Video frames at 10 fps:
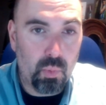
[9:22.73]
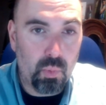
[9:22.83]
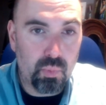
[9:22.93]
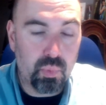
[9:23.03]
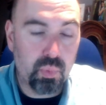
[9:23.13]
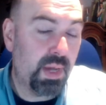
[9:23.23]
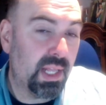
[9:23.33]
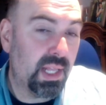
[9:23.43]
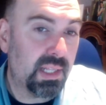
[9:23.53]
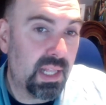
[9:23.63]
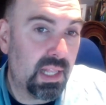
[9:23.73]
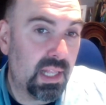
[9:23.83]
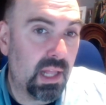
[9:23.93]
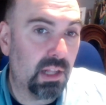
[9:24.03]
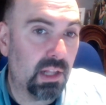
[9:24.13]

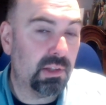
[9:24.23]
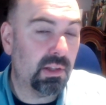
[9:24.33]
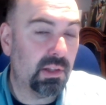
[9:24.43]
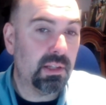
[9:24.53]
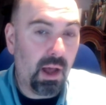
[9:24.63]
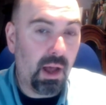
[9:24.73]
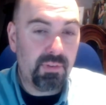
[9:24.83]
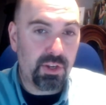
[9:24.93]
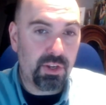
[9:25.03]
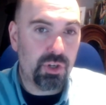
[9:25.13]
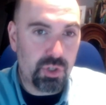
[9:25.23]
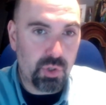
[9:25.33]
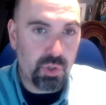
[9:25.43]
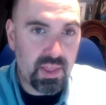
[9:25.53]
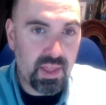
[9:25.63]
really love and
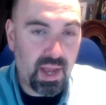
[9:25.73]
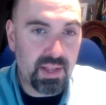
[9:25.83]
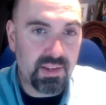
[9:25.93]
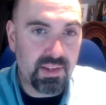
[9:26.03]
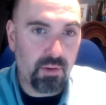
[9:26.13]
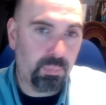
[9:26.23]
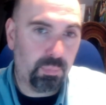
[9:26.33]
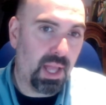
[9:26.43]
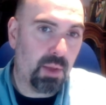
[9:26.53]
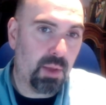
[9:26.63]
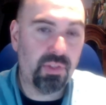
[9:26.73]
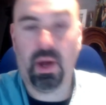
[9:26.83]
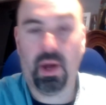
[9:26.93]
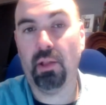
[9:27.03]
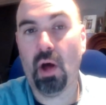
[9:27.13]
enjoy the idea of playing with
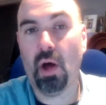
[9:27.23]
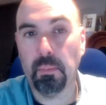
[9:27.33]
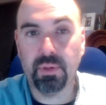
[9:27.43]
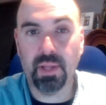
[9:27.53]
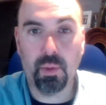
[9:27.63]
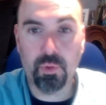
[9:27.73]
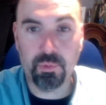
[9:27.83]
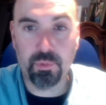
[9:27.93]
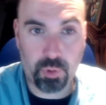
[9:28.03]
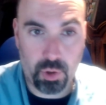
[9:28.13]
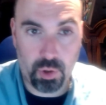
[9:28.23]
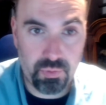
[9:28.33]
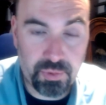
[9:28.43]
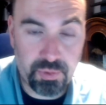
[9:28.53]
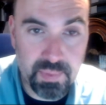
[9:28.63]
dialogue and playing with
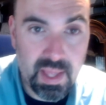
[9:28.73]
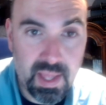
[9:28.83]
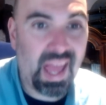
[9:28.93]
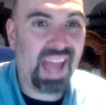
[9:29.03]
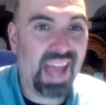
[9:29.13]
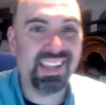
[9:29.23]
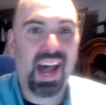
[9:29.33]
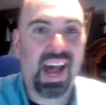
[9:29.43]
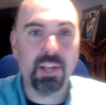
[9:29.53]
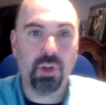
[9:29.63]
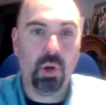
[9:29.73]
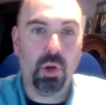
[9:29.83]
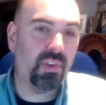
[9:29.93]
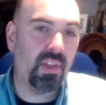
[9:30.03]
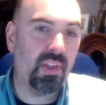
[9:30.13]
prose. And I don't
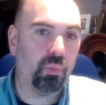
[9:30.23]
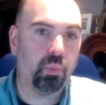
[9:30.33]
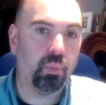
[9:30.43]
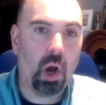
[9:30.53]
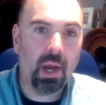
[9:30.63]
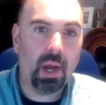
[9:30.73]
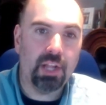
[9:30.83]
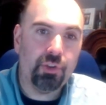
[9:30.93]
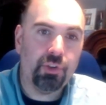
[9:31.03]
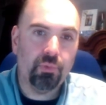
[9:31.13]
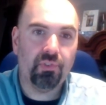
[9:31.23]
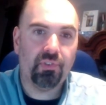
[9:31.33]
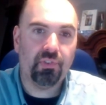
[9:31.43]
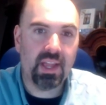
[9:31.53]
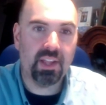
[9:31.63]
say that's wrong, and I don't
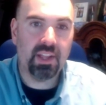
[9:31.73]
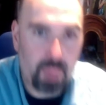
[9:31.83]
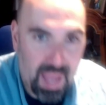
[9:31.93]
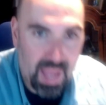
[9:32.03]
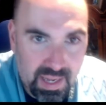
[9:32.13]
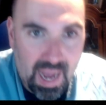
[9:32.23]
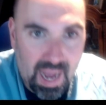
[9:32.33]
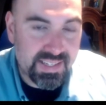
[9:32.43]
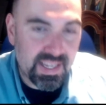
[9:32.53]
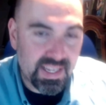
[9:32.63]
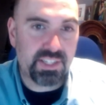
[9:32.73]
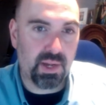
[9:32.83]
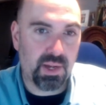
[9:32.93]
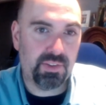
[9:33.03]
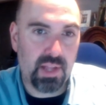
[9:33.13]
say it's bad. I say it's
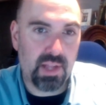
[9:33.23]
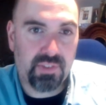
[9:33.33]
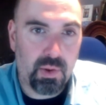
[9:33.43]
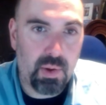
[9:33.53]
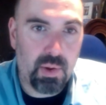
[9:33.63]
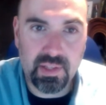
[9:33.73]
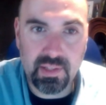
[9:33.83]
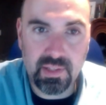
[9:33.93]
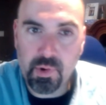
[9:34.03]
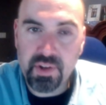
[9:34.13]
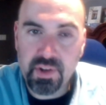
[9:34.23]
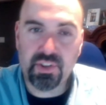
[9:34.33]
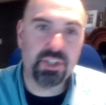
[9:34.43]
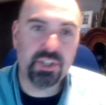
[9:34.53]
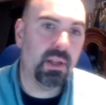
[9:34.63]
a literary
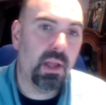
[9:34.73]
decision.